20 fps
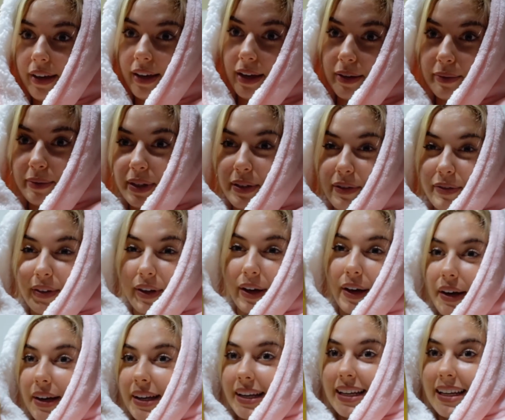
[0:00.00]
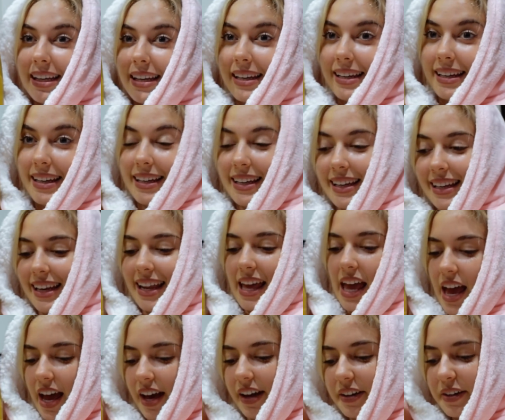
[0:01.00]
And we've got
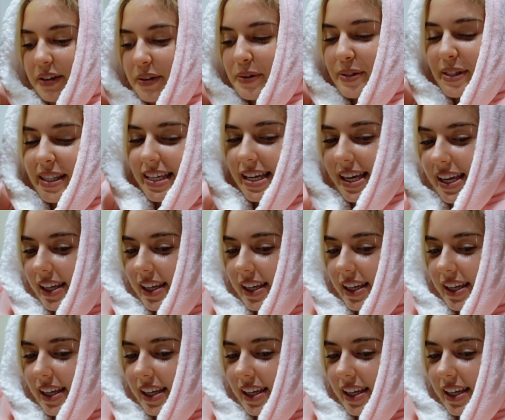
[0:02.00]
our cozy.